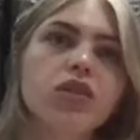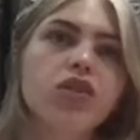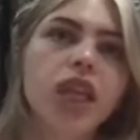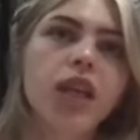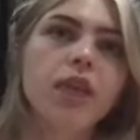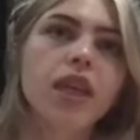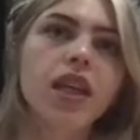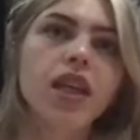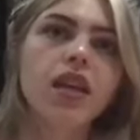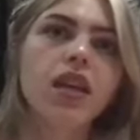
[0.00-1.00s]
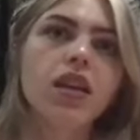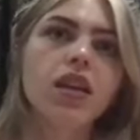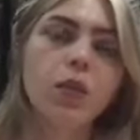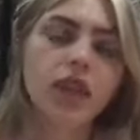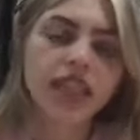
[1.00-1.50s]
Jamie,
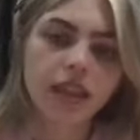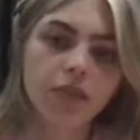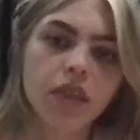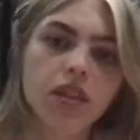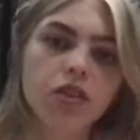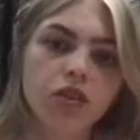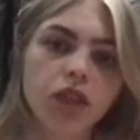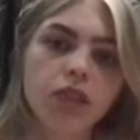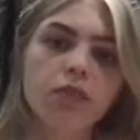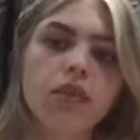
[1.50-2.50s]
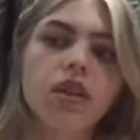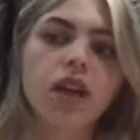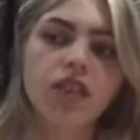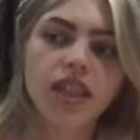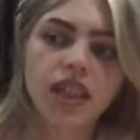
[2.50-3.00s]
when he sent me the script,
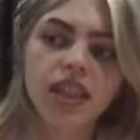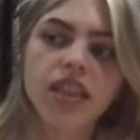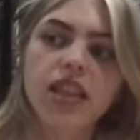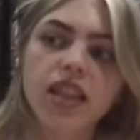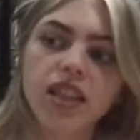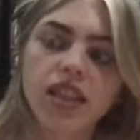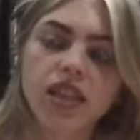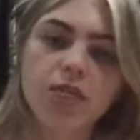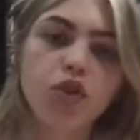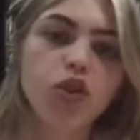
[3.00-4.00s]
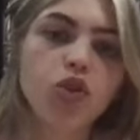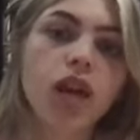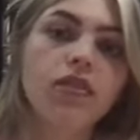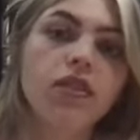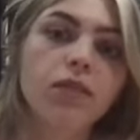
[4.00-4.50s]
I read it and I said to him, "Do you
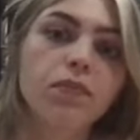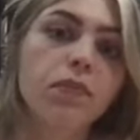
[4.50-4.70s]
have a